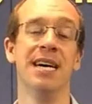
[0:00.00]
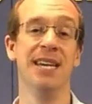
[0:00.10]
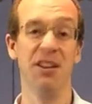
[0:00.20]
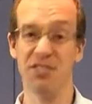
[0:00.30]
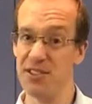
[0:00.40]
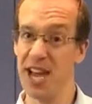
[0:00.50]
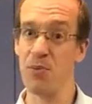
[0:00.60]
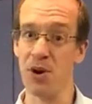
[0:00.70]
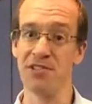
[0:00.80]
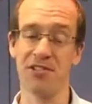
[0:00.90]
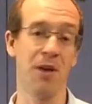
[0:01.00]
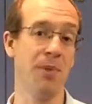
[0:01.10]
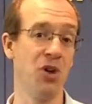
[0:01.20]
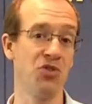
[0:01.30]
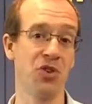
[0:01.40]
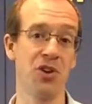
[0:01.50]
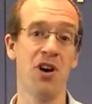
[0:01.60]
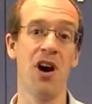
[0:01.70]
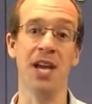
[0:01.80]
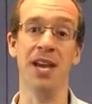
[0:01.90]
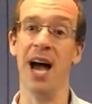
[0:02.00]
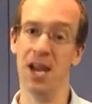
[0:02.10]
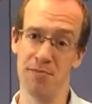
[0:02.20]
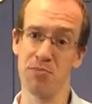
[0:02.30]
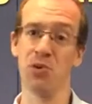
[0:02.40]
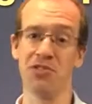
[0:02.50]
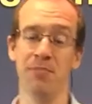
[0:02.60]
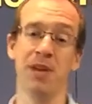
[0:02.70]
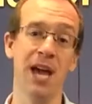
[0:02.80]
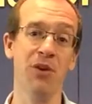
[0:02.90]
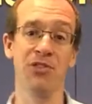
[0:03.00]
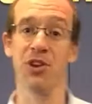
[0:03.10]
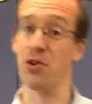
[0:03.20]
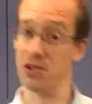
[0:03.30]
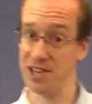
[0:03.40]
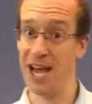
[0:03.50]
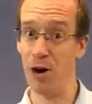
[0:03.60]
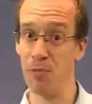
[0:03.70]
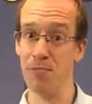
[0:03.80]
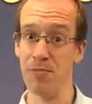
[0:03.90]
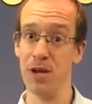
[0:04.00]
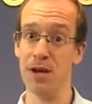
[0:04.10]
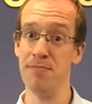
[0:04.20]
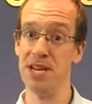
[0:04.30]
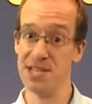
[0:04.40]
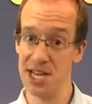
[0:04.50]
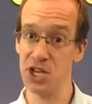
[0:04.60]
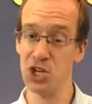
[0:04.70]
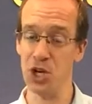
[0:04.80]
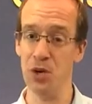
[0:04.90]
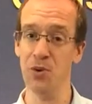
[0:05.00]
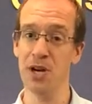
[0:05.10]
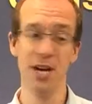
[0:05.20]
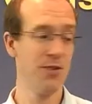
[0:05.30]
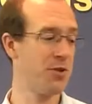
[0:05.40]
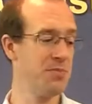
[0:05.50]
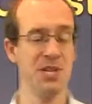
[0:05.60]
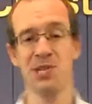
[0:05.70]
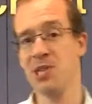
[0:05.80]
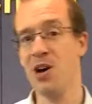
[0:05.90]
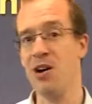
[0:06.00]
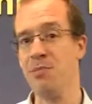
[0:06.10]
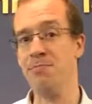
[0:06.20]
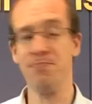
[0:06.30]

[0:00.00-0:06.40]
Now, today we're in Psalm 109, and I've brought something else along to help me teach you from this psalm.